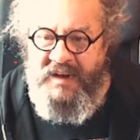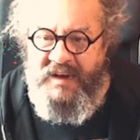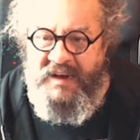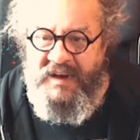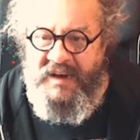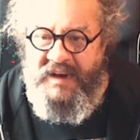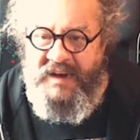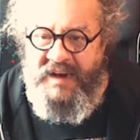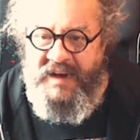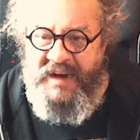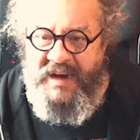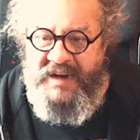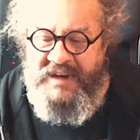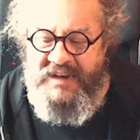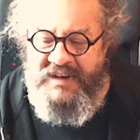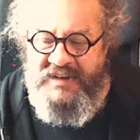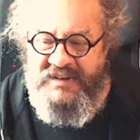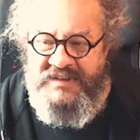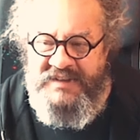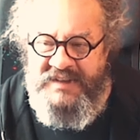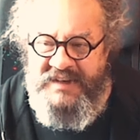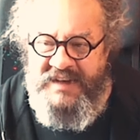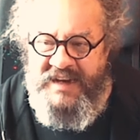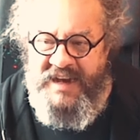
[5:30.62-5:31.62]
And you'll
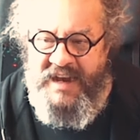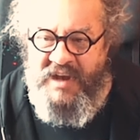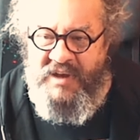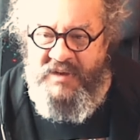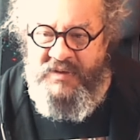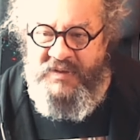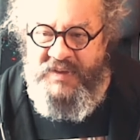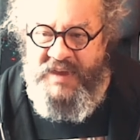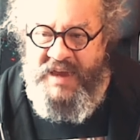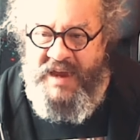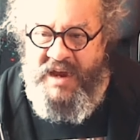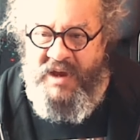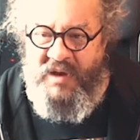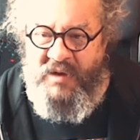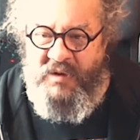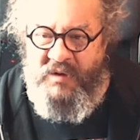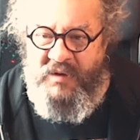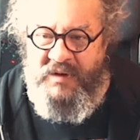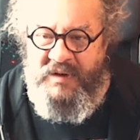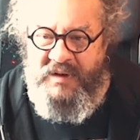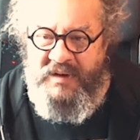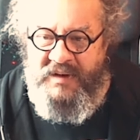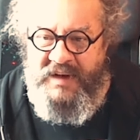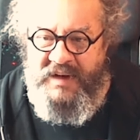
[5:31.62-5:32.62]
see how now
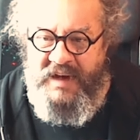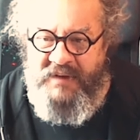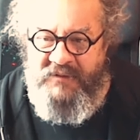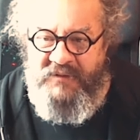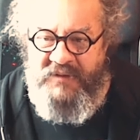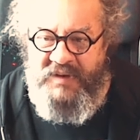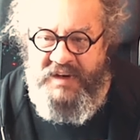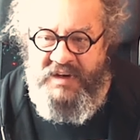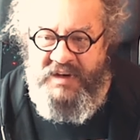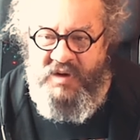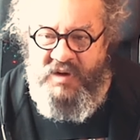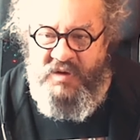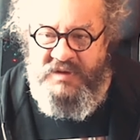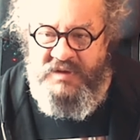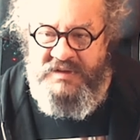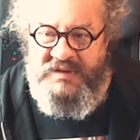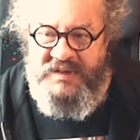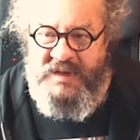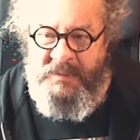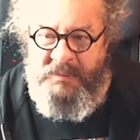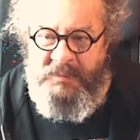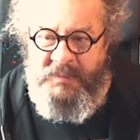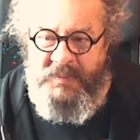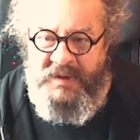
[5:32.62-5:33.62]
everything goes
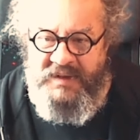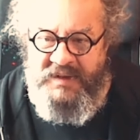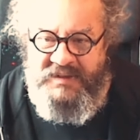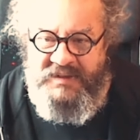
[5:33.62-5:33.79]
up to